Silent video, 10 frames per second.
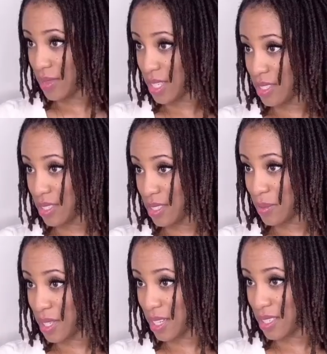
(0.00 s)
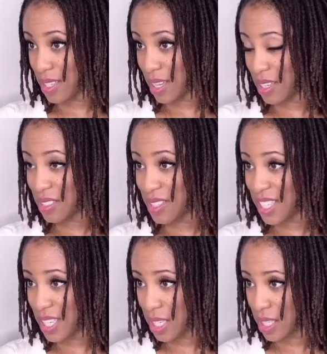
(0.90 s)
These are some sexy lashes.
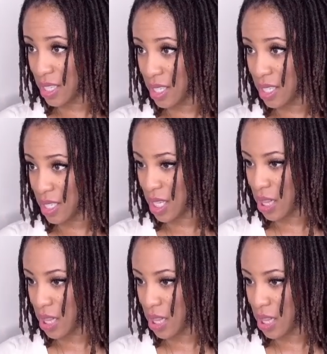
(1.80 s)
Look at this.